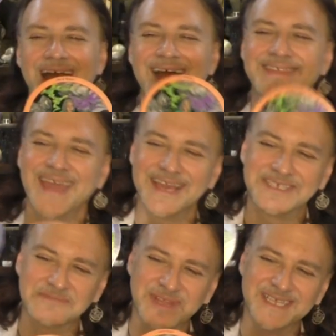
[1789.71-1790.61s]
and the
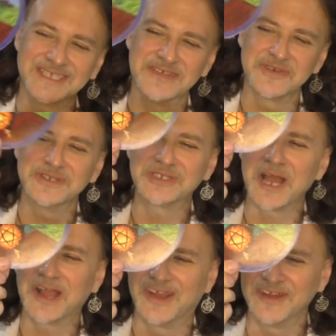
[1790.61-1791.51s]
Ace of Blades in the root
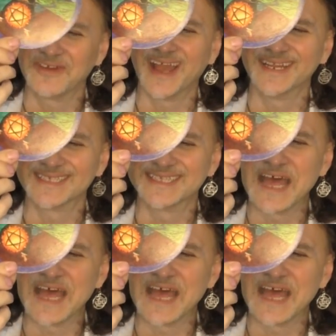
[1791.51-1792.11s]
chakra, right? Isn't